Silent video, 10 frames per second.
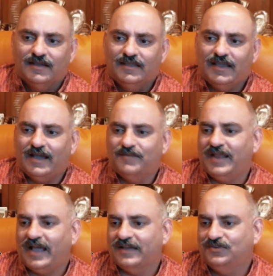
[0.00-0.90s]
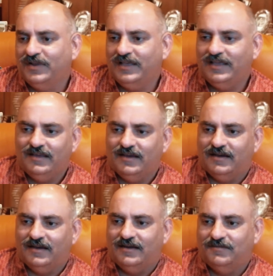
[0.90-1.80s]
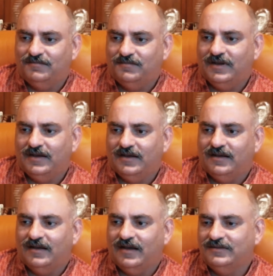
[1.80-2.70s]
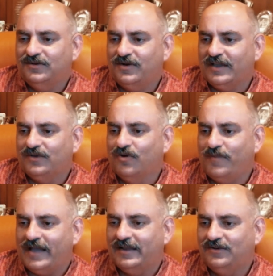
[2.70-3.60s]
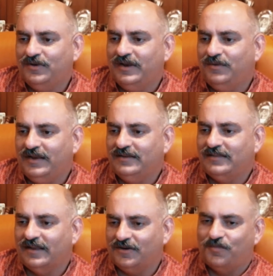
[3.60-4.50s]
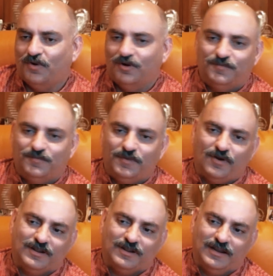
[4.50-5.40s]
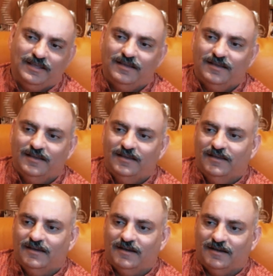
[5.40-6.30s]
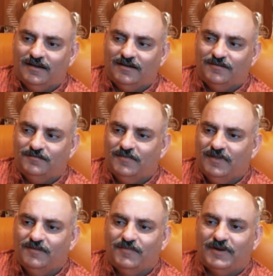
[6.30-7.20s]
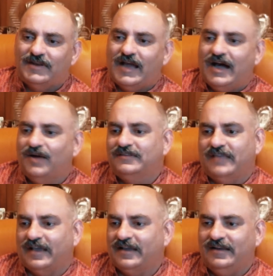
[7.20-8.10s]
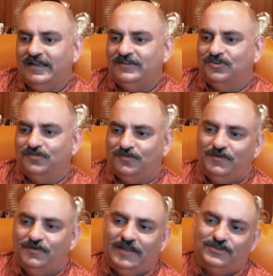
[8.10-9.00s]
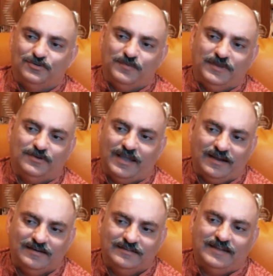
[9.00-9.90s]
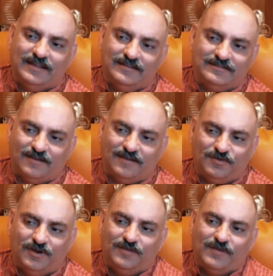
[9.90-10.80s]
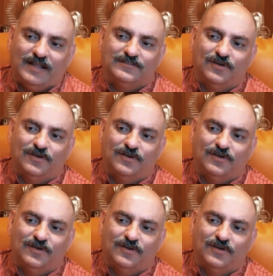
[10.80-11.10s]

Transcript: Yeah, I mean, actually, I go back and reread that report periodically. But now it's second nature to me. Right. I understand this stuff really well.